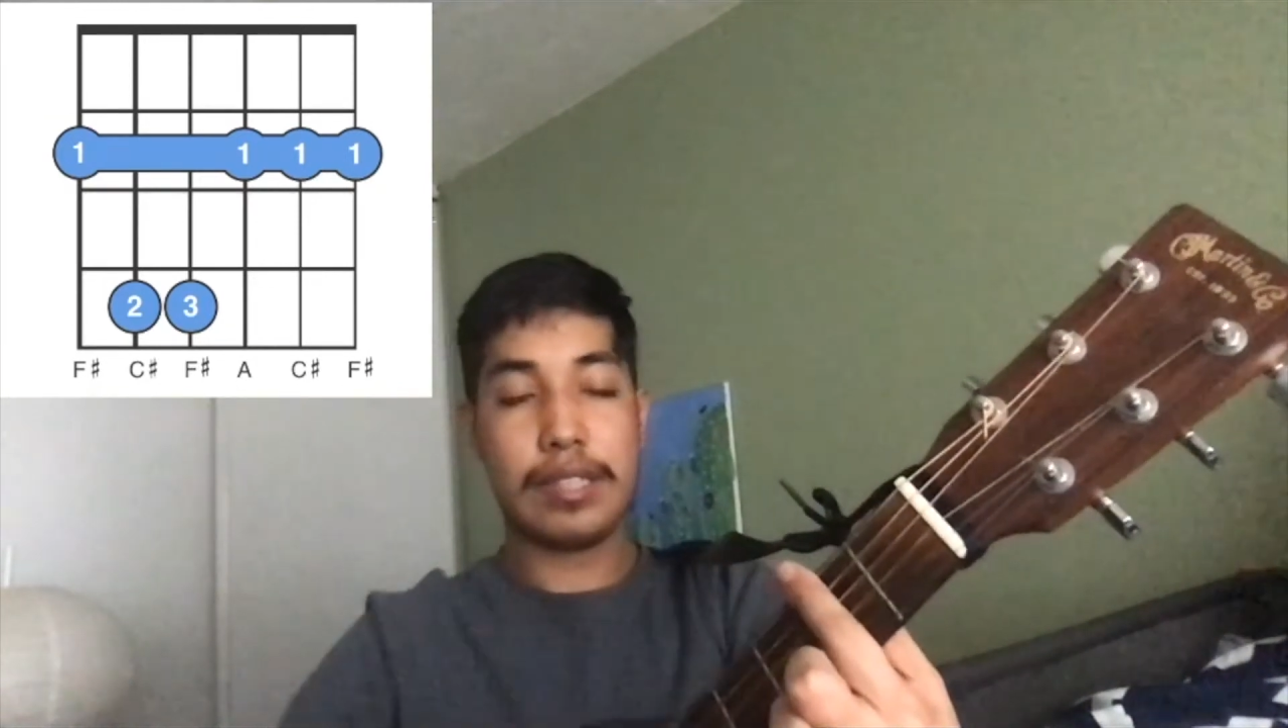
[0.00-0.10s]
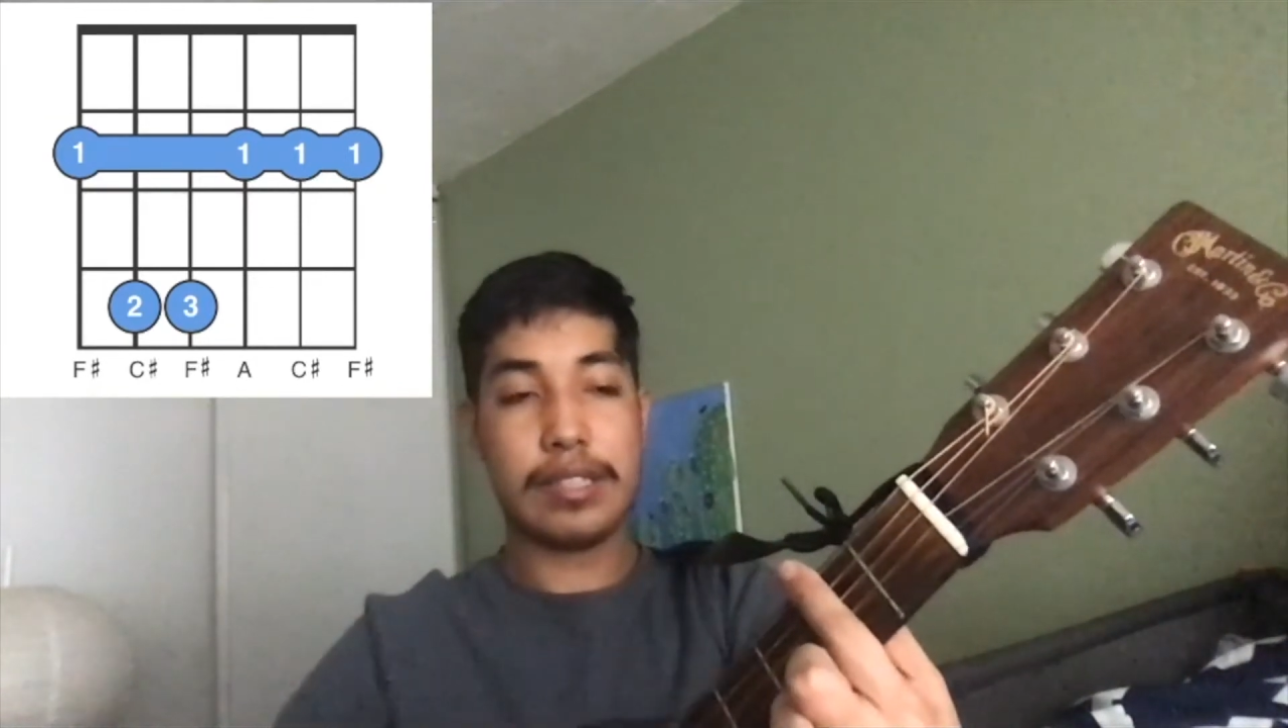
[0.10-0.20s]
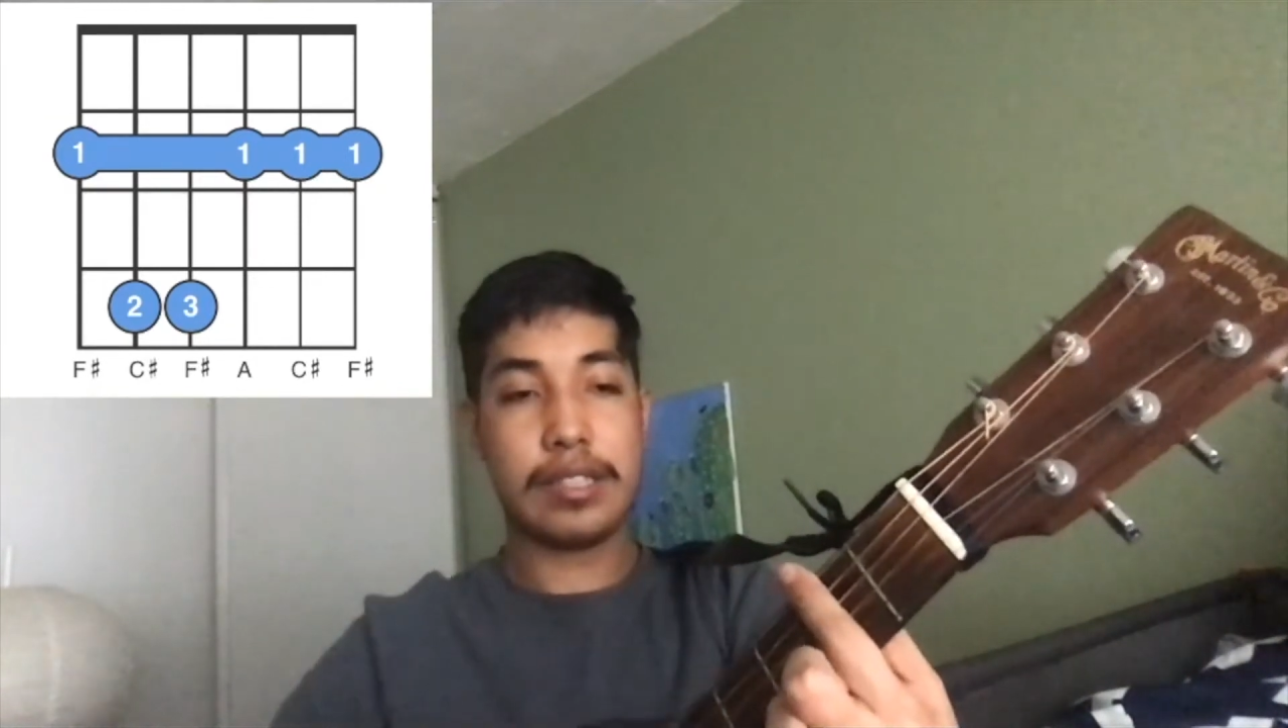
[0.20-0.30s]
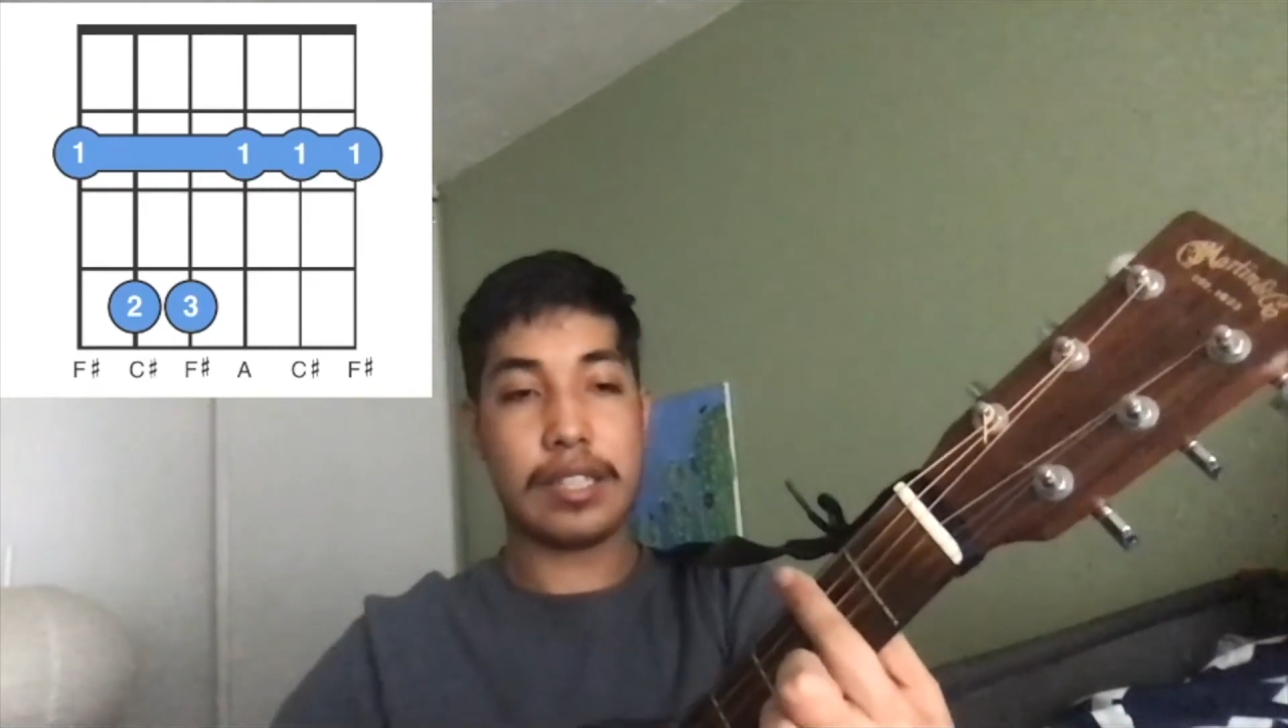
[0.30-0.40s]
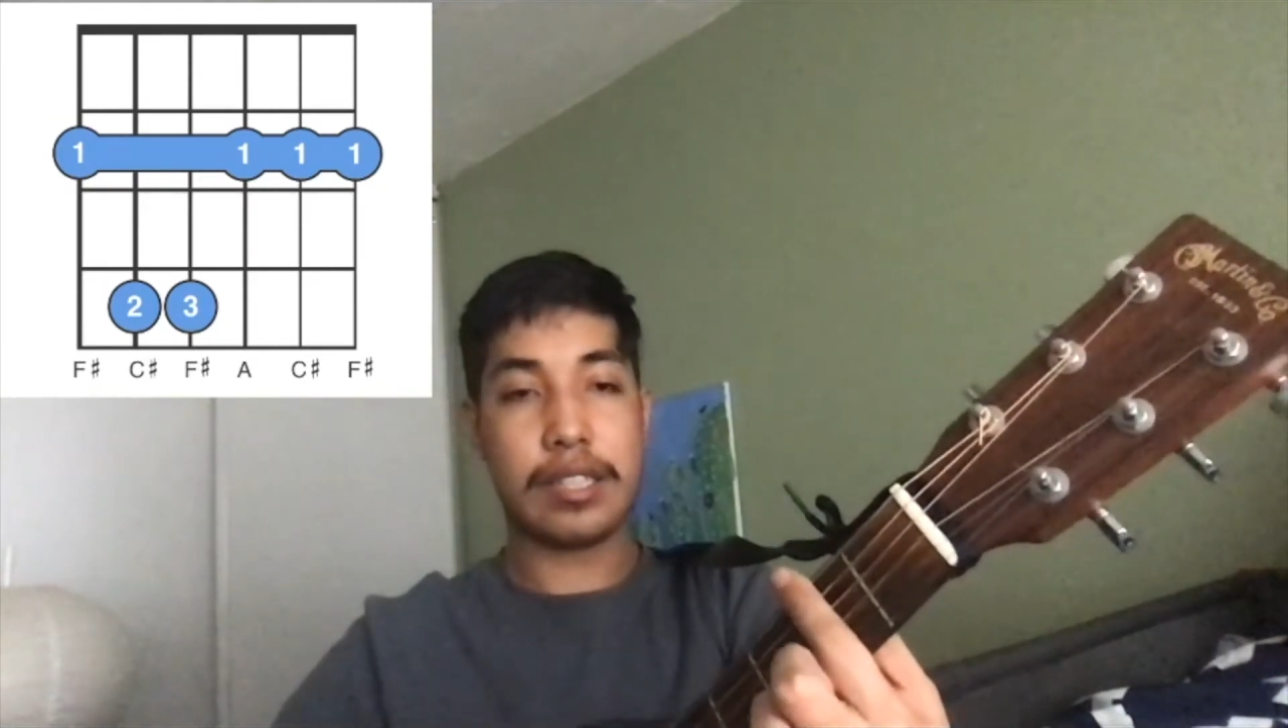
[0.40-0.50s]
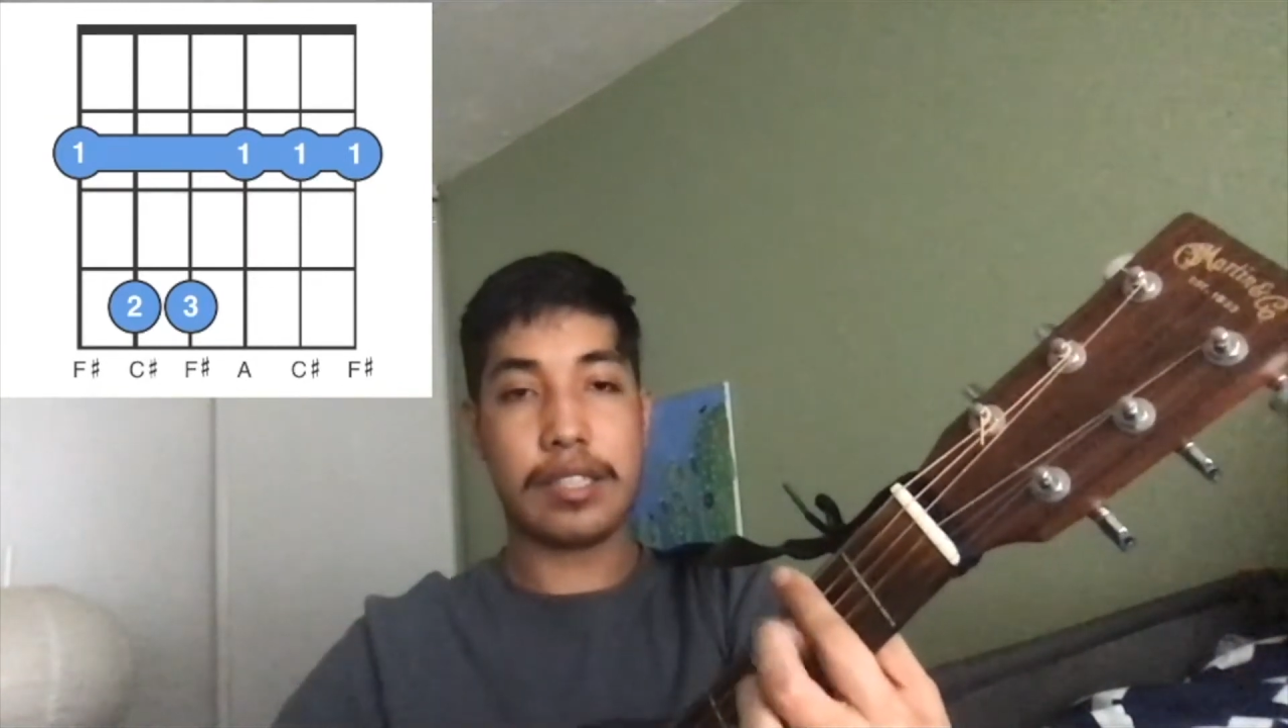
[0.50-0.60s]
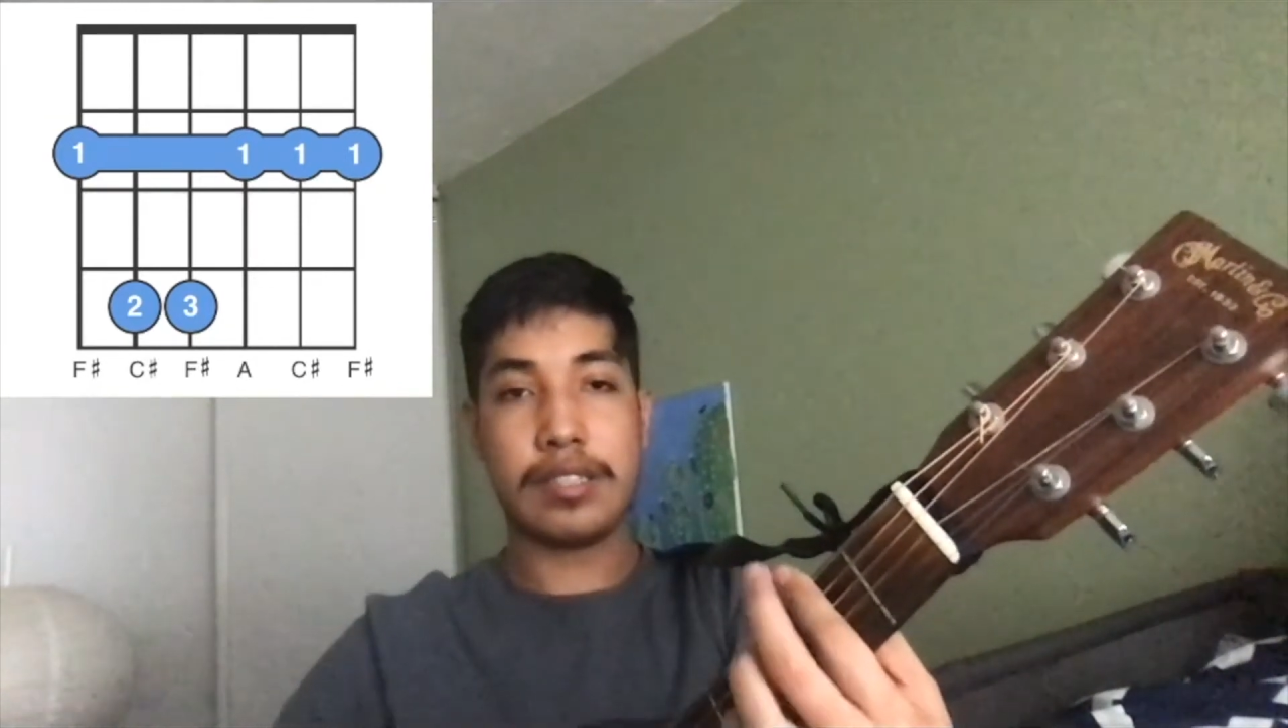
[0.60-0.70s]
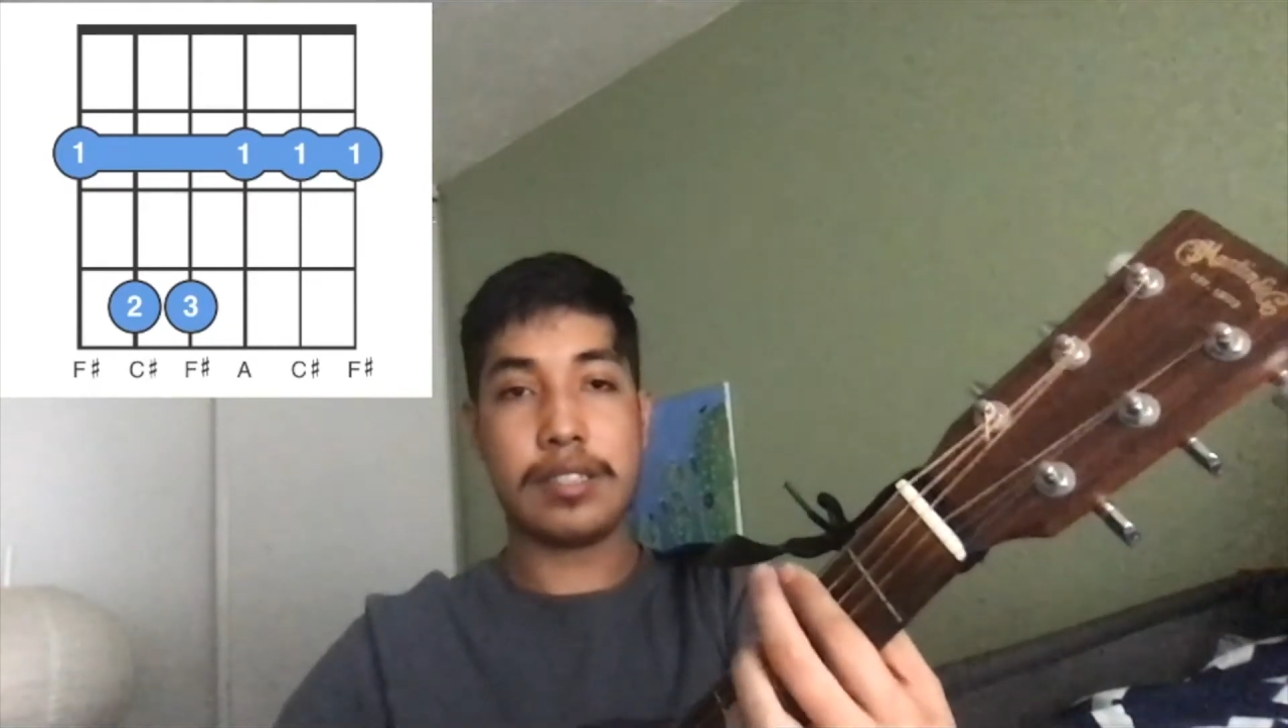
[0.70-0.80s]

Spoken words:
It's